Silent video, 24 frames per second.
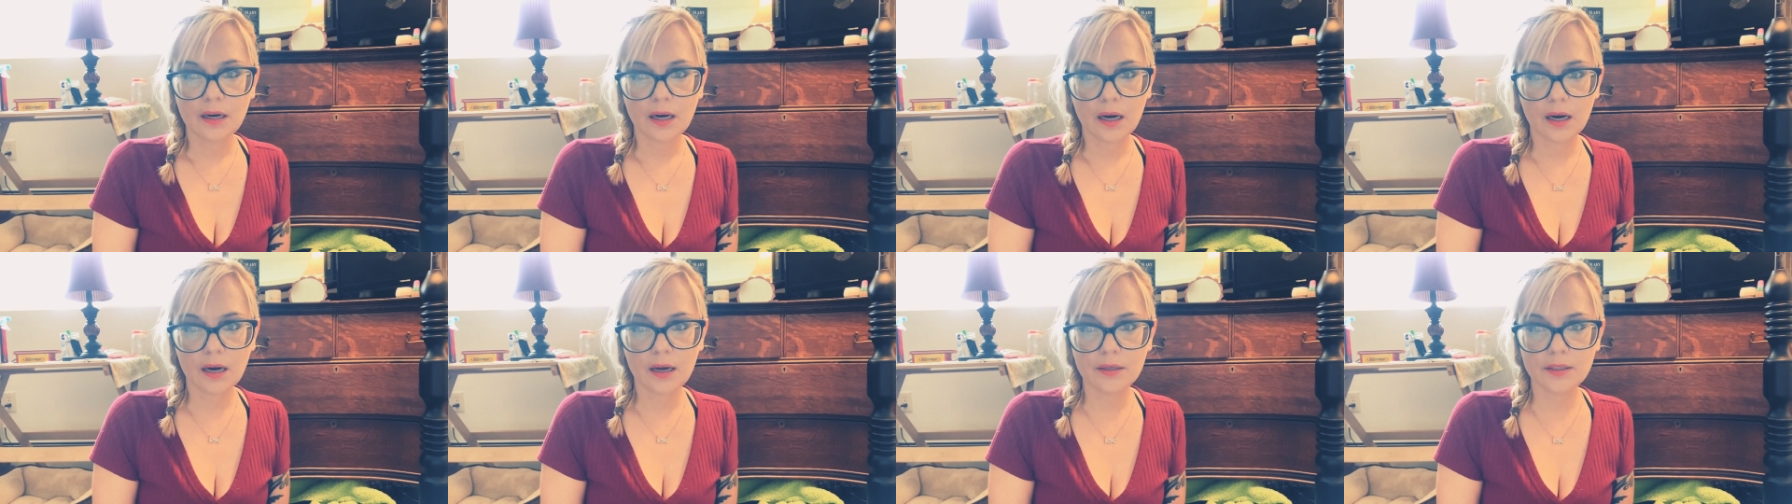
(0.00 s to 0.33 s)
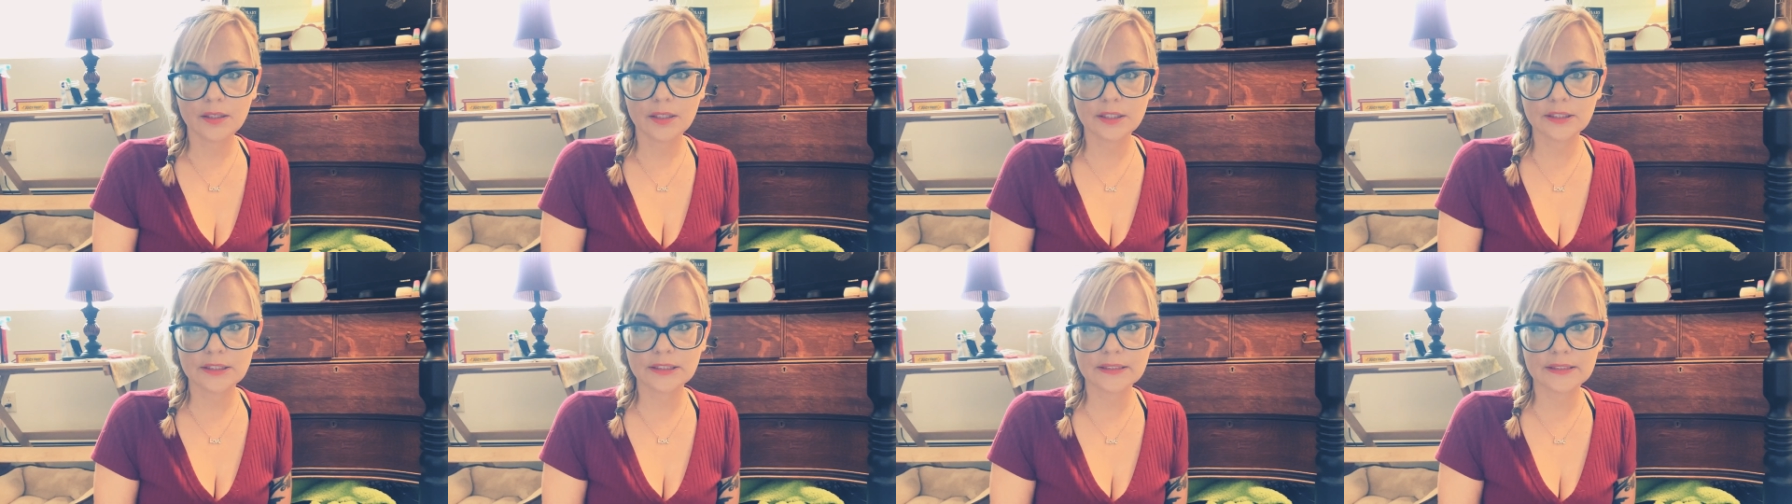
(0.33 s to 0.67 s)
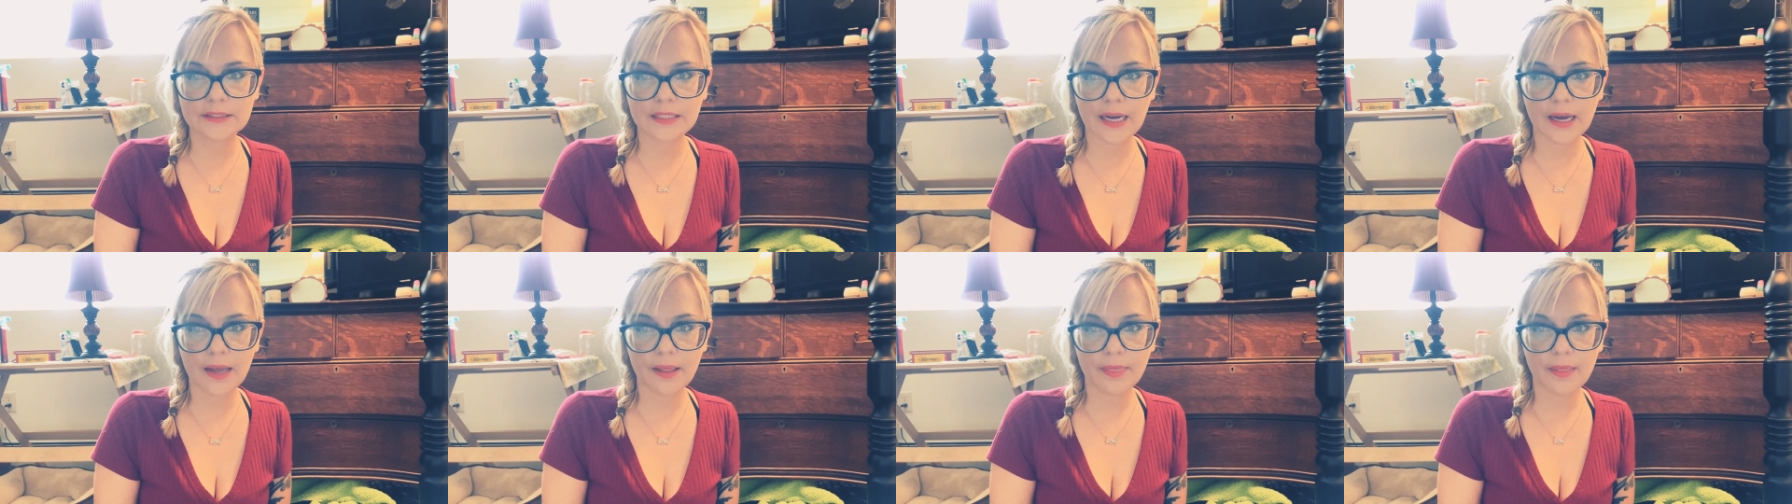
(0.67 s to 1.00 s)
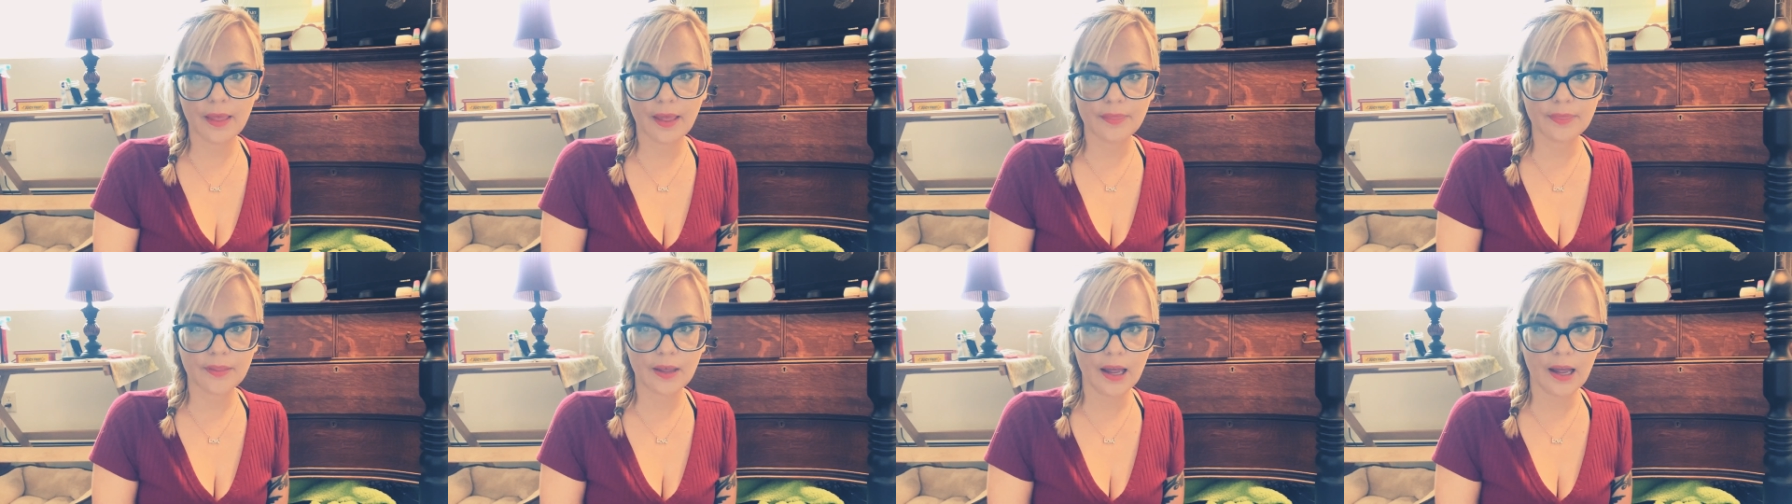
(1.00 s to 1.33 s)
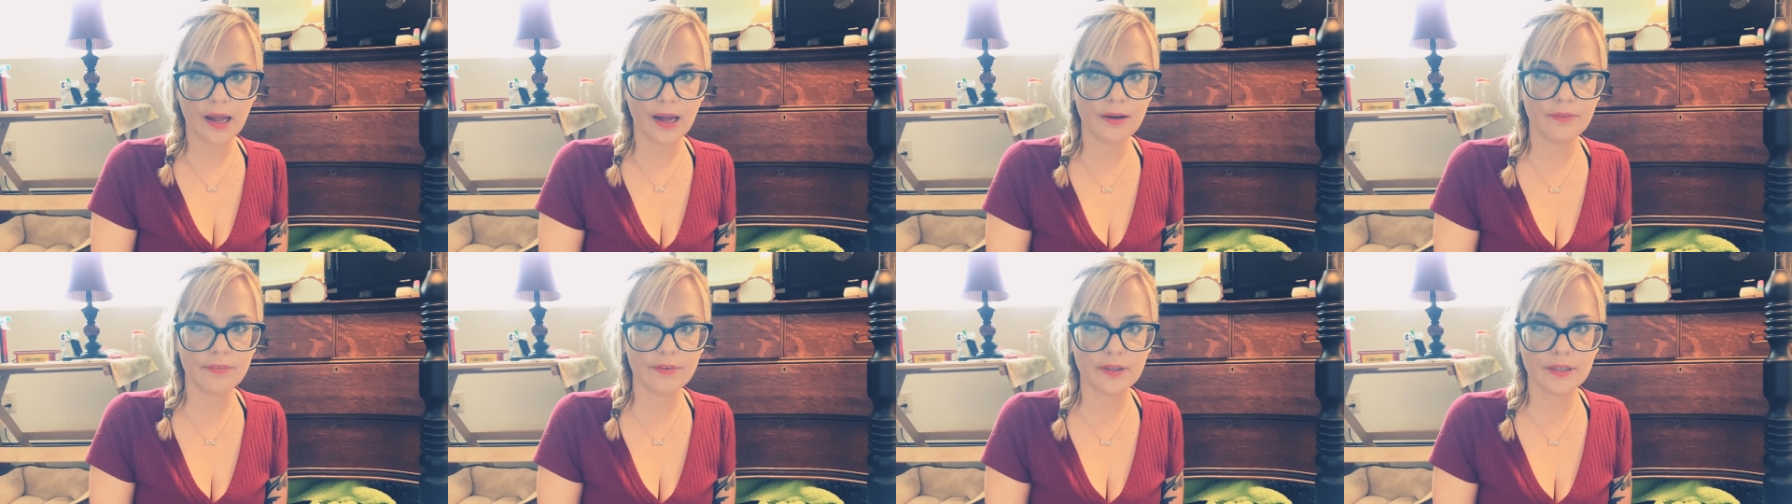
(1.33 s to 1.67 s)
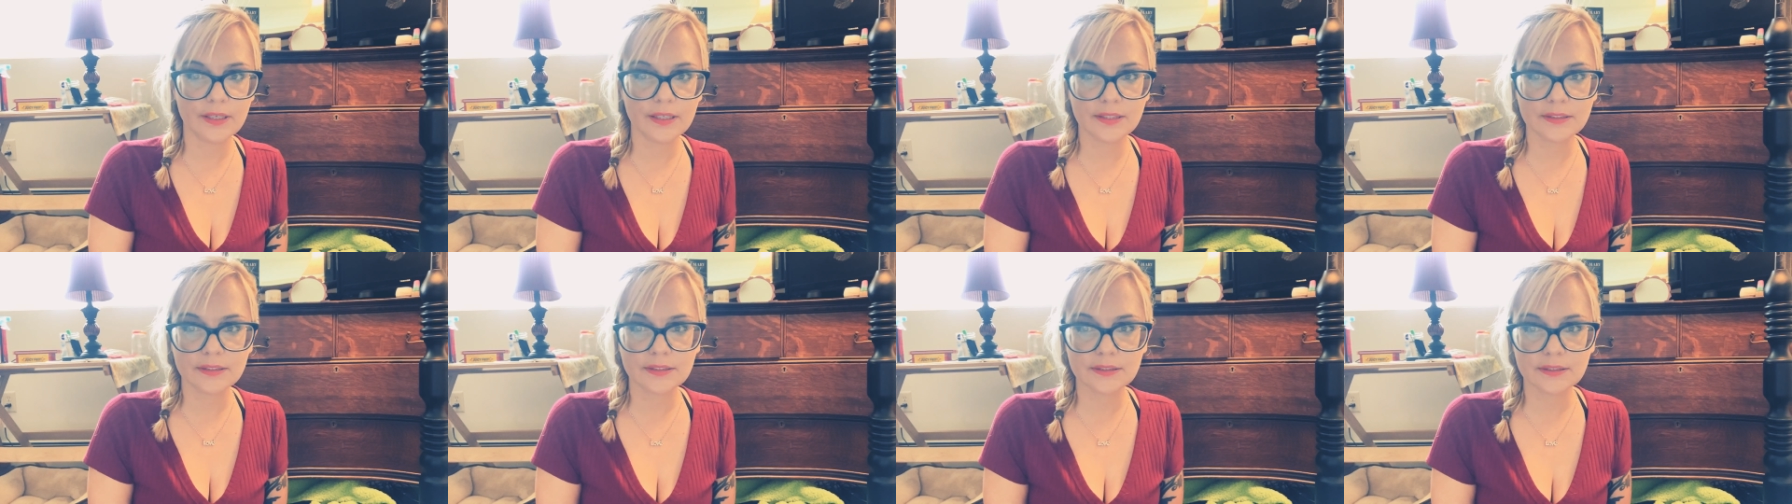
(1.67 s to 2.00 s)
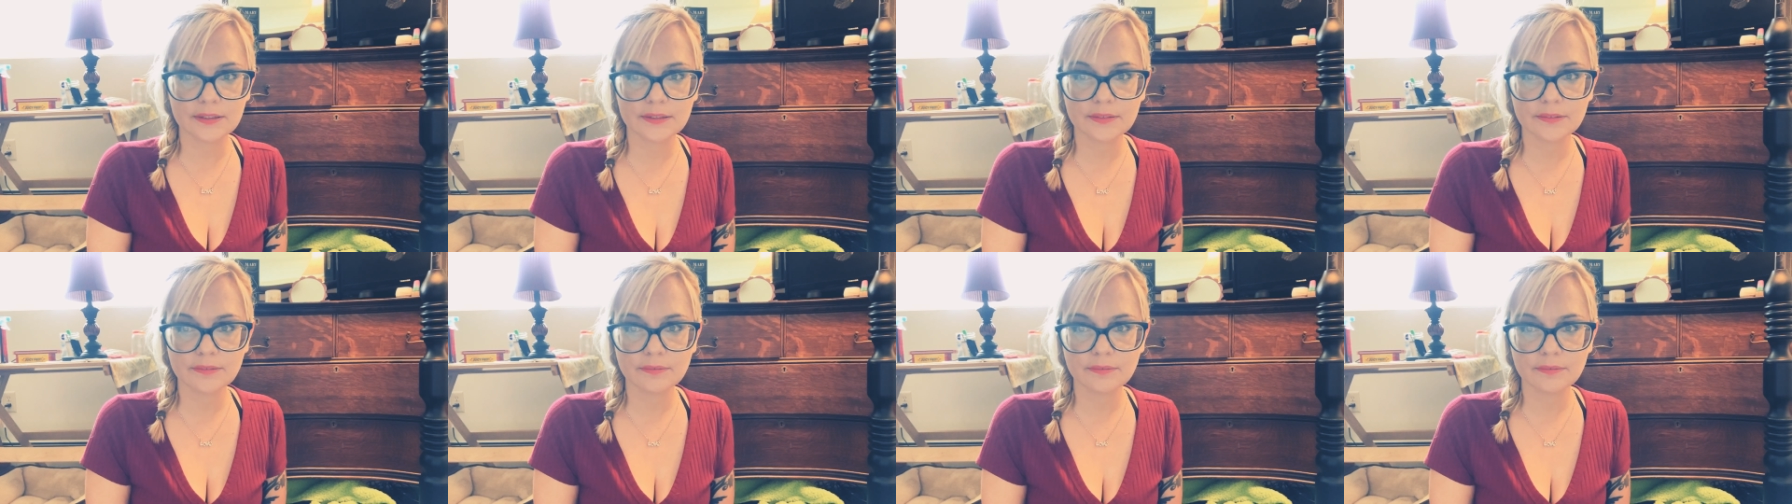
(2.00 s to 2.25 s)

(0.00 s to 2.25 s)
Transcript: understand that the heaviness